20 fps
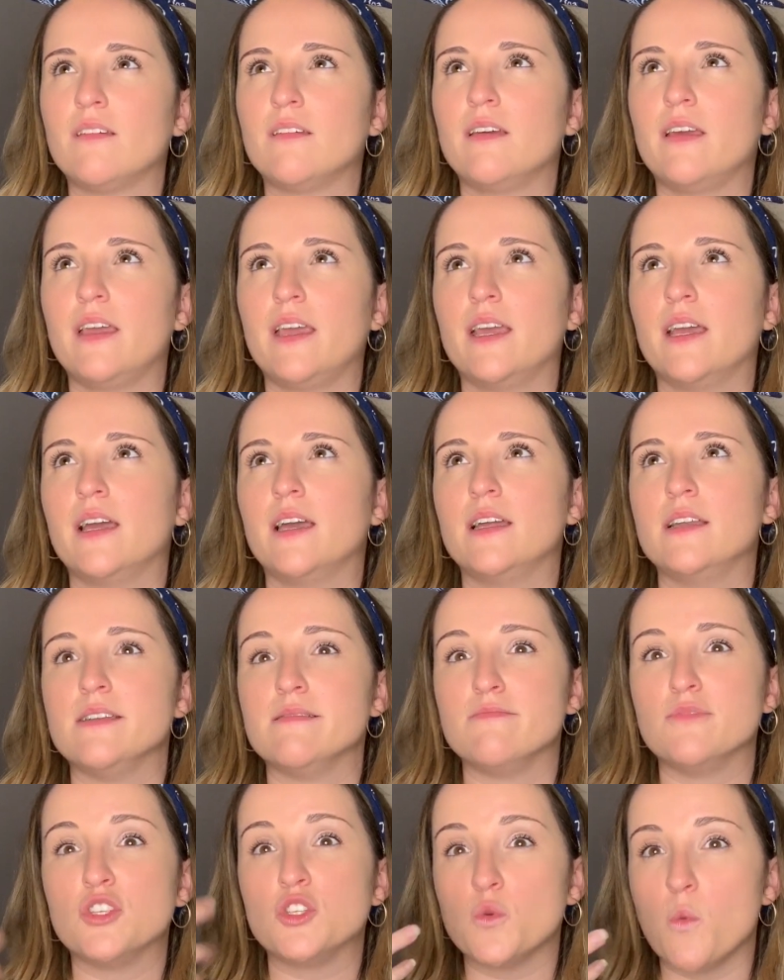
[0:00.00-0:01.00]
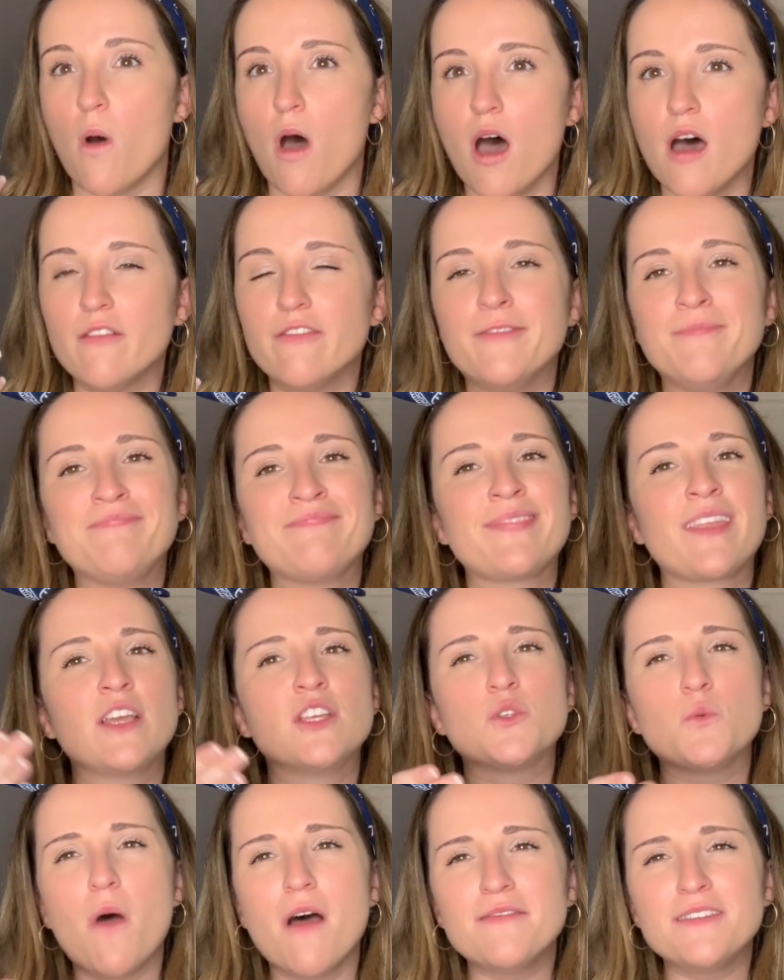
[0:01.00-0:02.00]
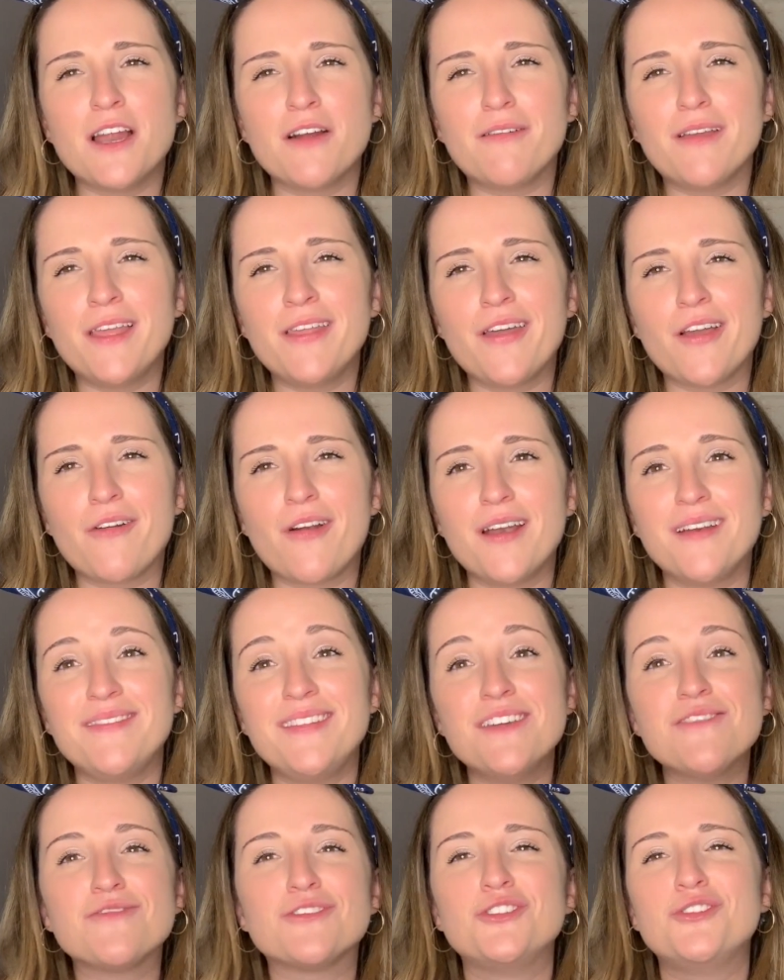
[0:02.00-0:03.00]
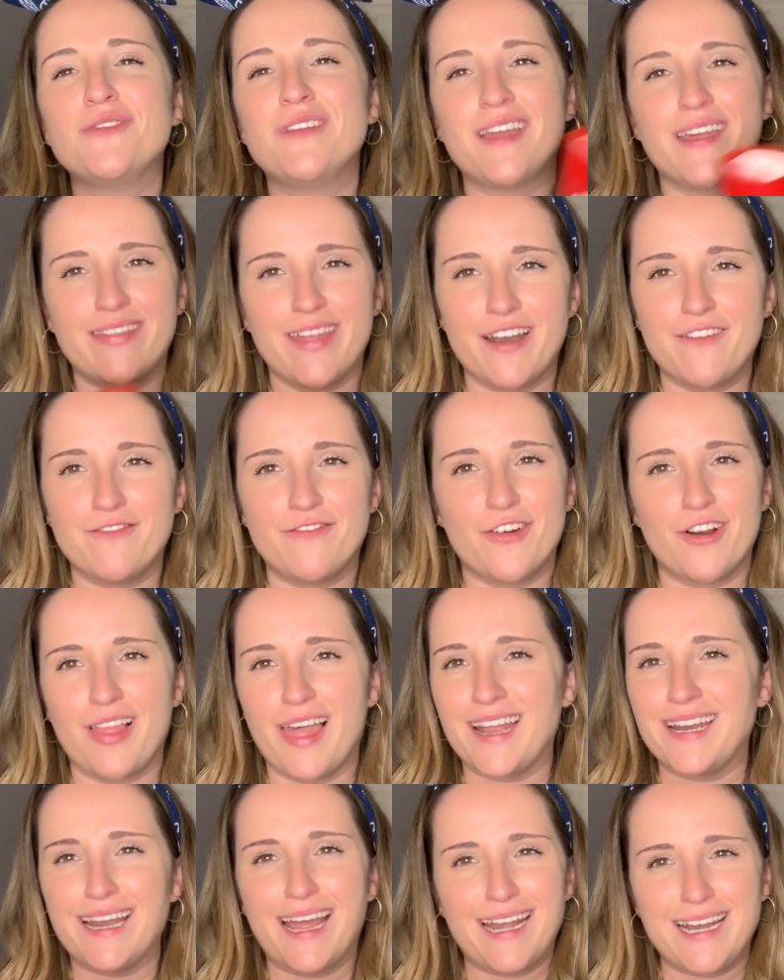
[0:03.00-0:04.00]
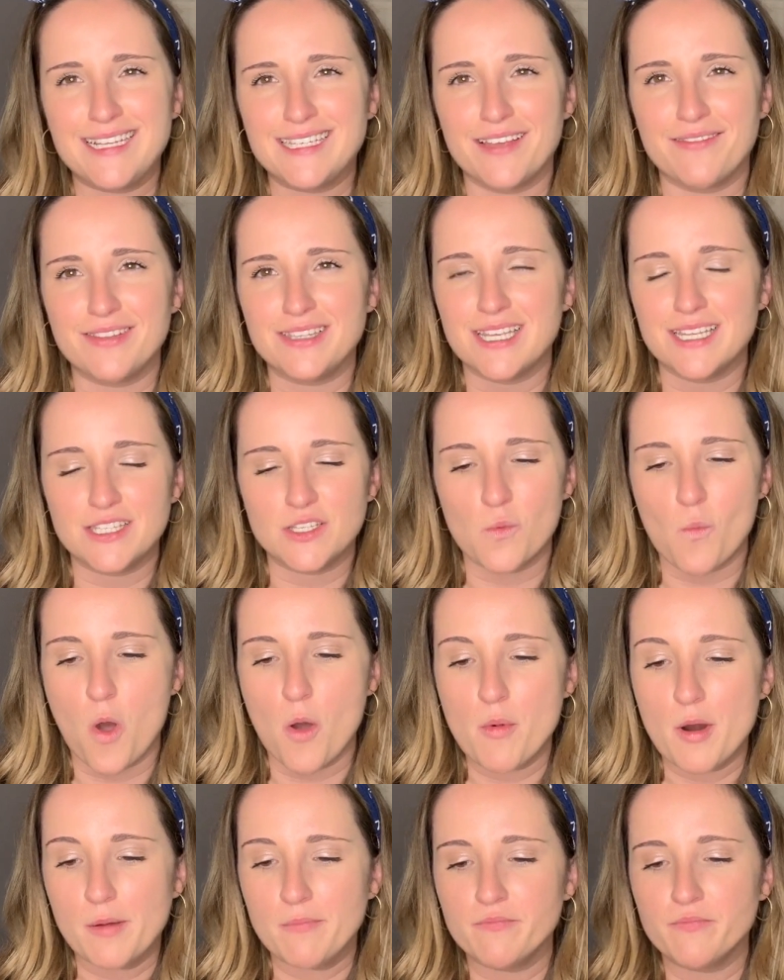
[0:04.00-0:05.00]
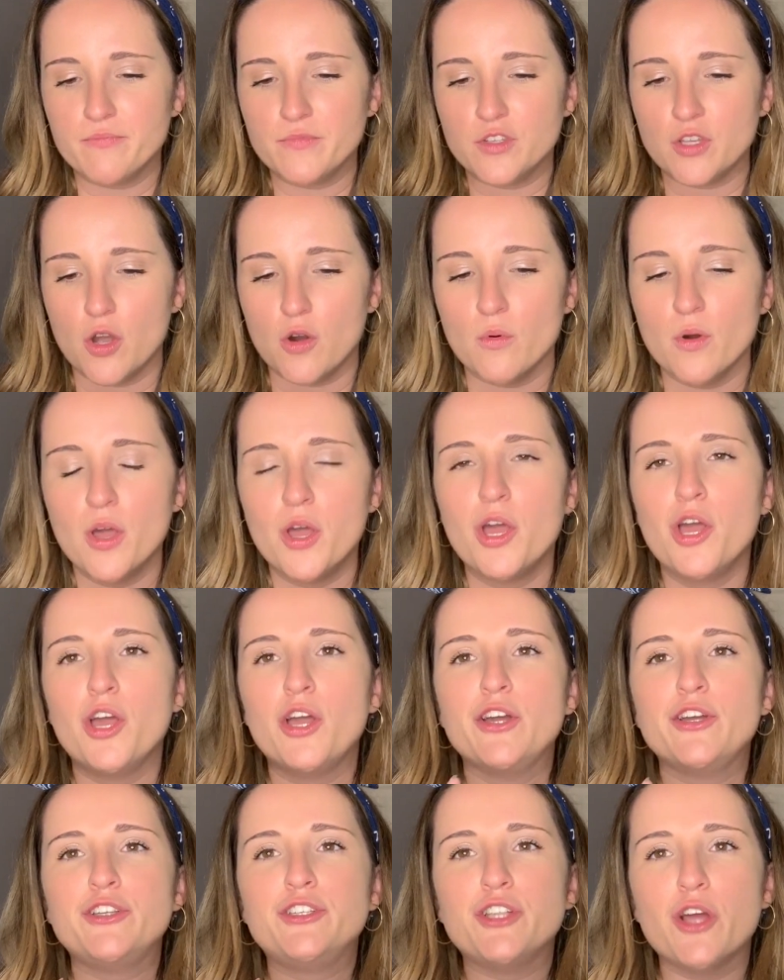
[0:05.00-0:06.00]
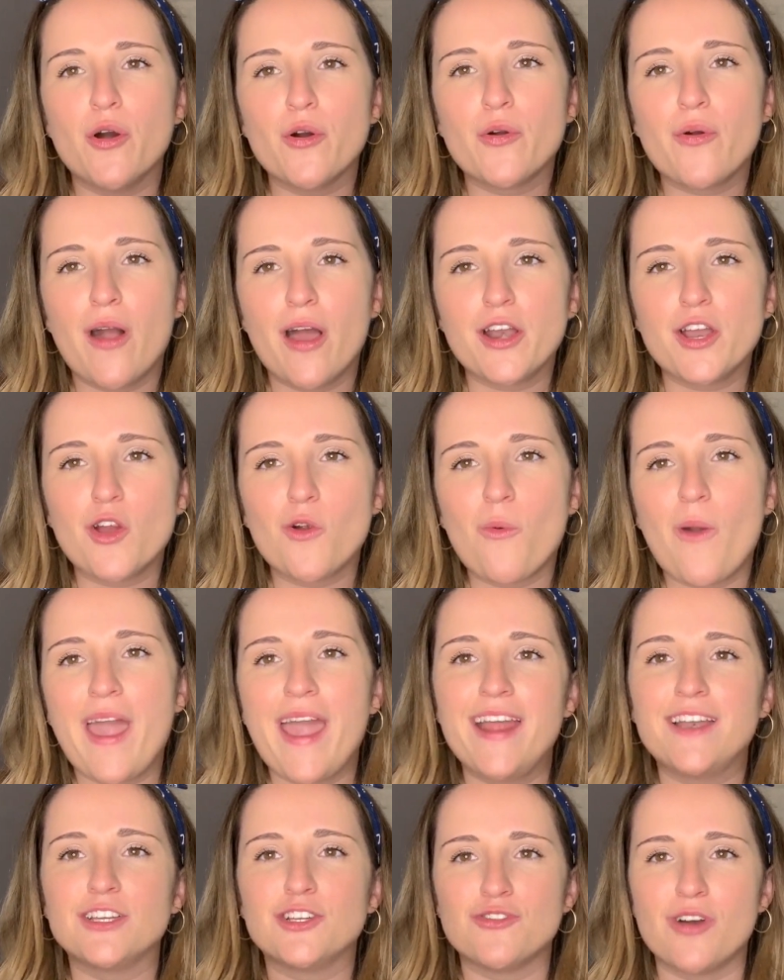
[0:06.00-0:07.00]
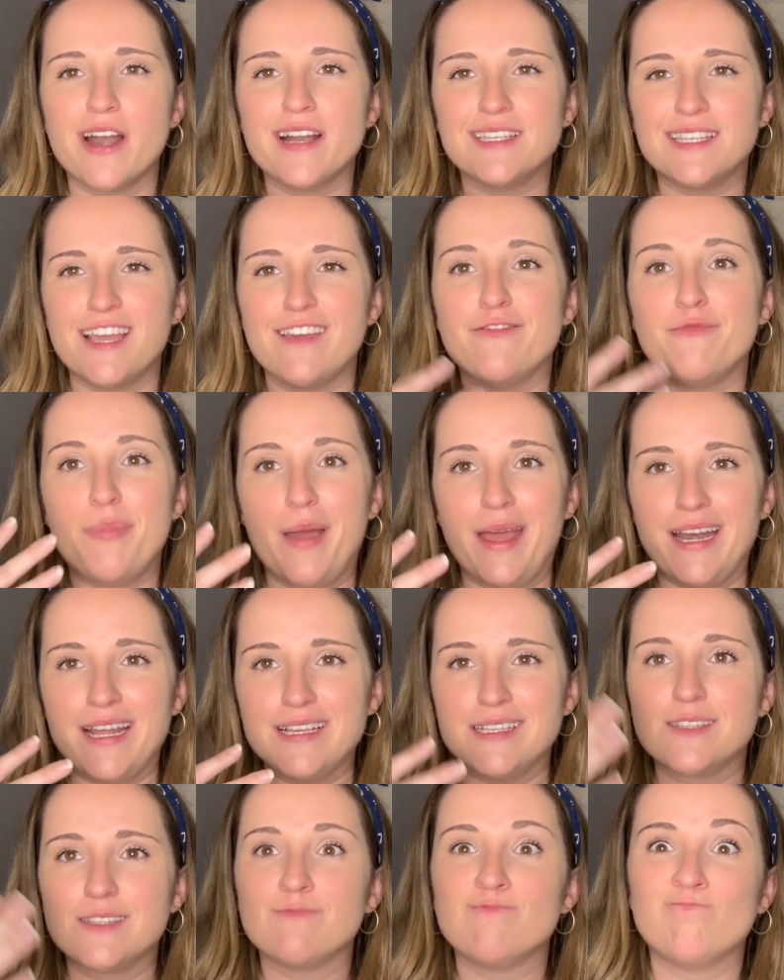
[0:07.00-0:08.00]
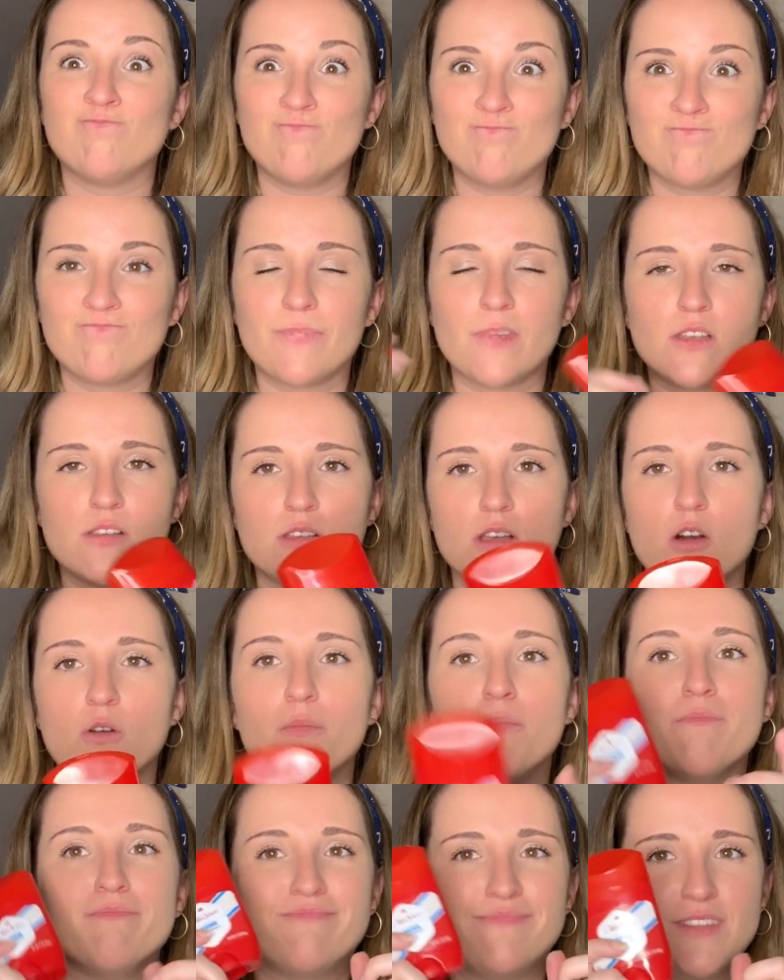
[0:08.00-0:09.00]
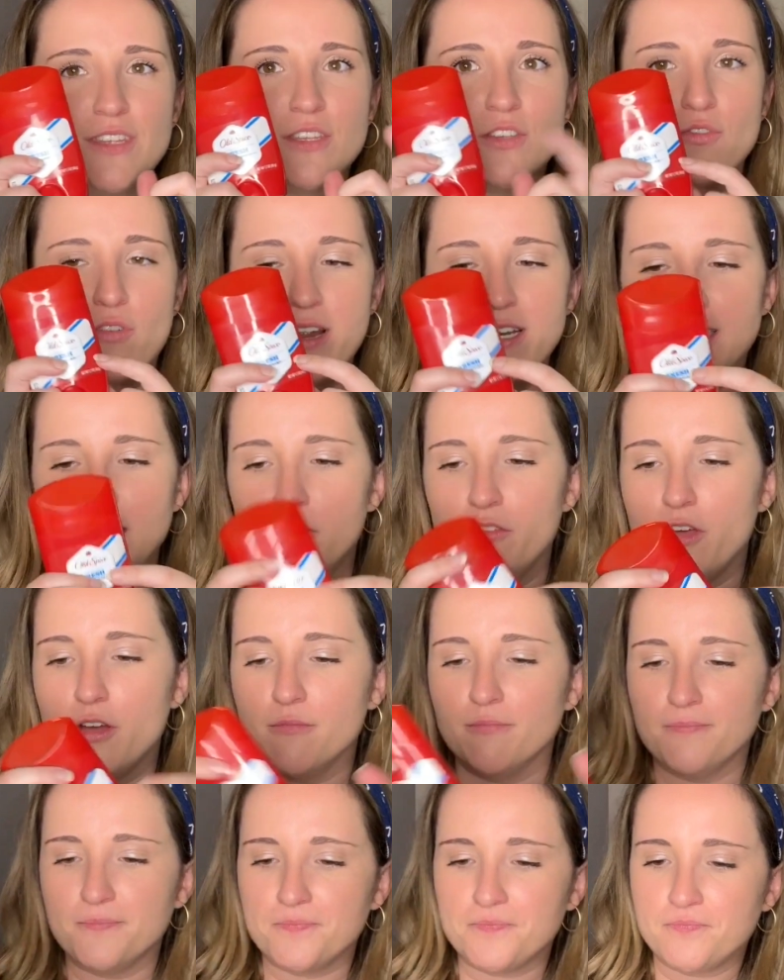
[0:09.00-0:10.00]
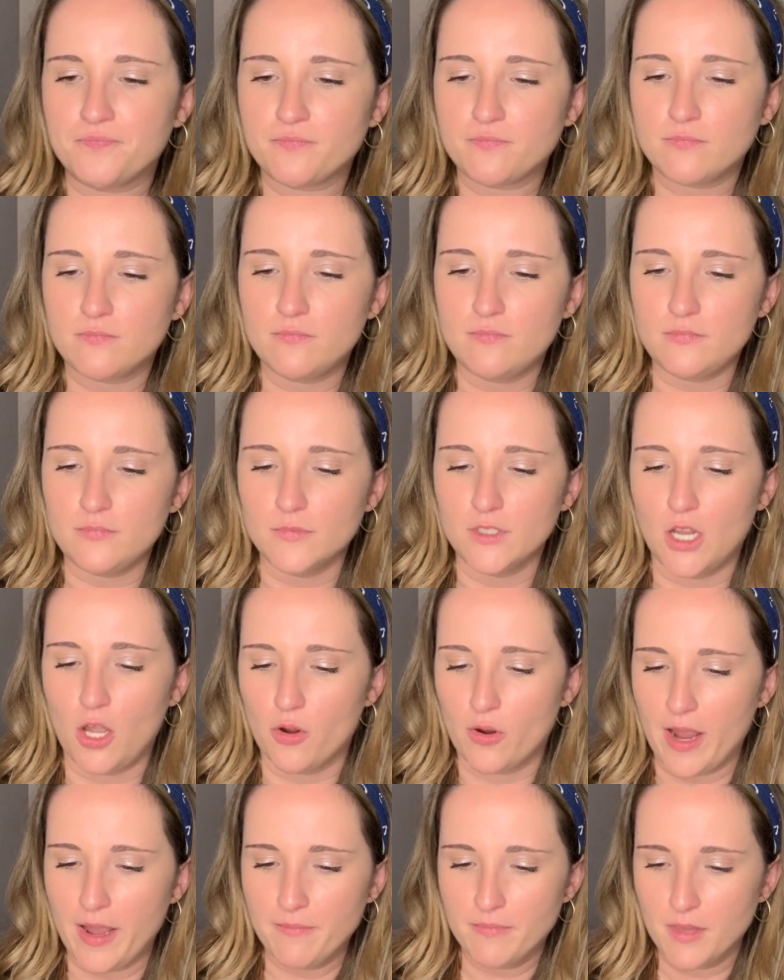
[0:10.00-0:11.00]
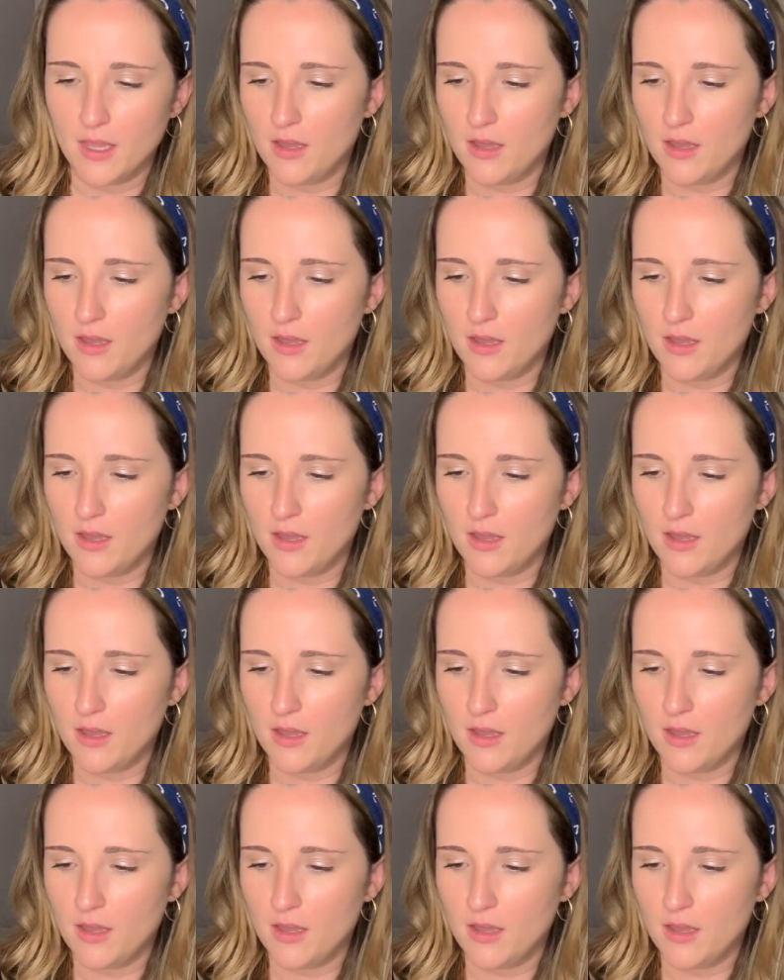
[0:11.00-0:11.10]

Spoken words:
and Suave. Suave's not really that great of a deal because you can get that for like 97 cents at Walmart. So don't go out of your way to try to save pennies. So this is a great deal though. Okay.